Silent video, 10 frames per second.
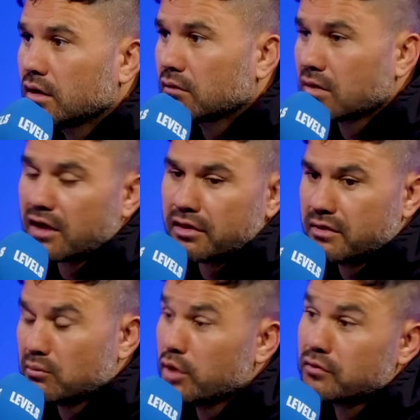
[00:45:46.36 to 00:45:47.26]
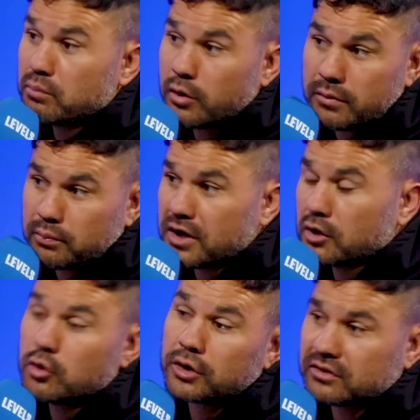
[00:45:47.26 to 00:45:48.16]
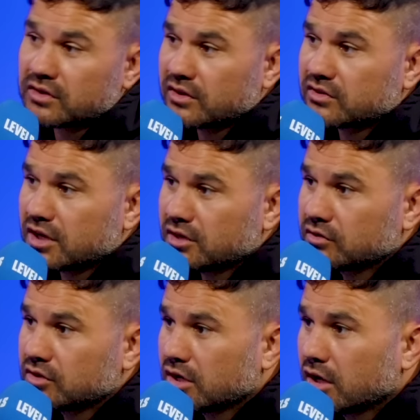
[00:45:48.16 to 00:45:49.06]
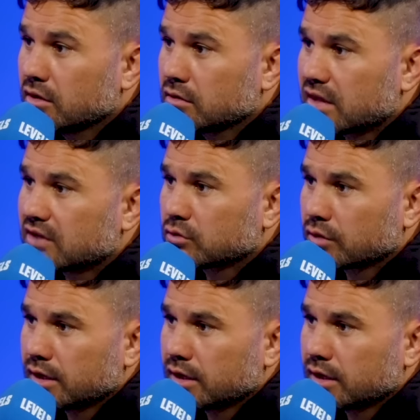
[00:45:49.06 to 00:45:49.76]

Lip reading: rather than move and put Piakuta to the centres, you know? That